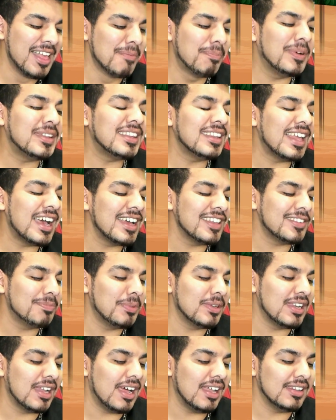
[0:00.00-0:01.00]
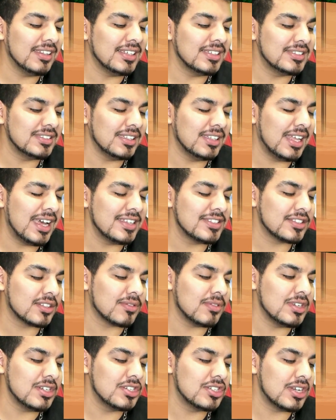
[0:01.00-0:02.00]
But last but not least, the last
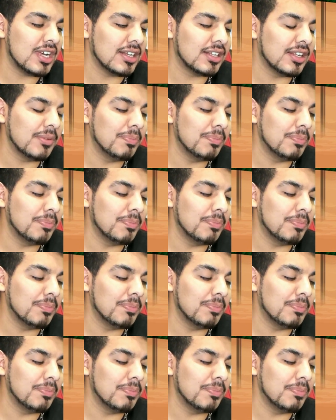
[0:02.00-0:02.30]
screenshot,